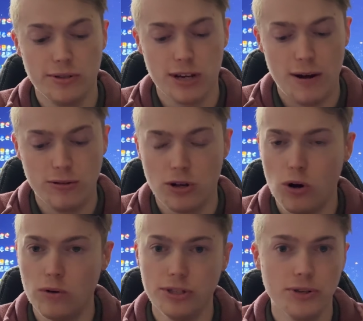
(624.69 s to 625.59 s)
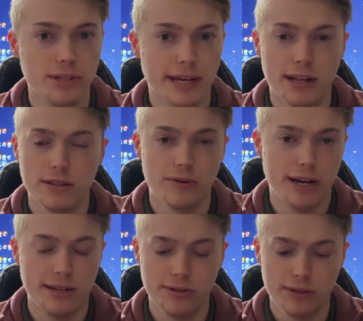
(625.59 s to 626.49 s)
so I was always using L2 and
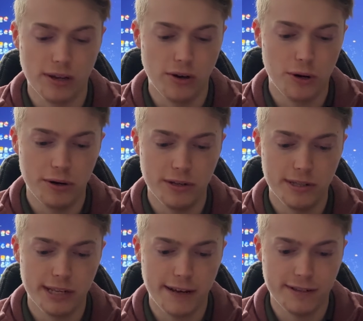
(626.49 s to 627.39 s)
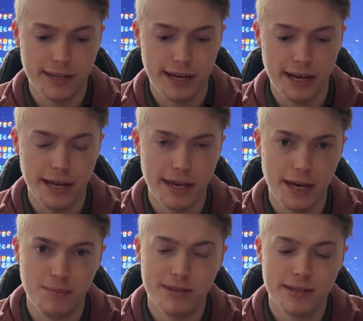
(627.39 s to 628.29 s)
R2 to load and save state in
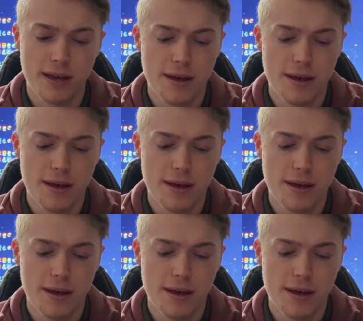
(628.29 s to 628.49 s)
games.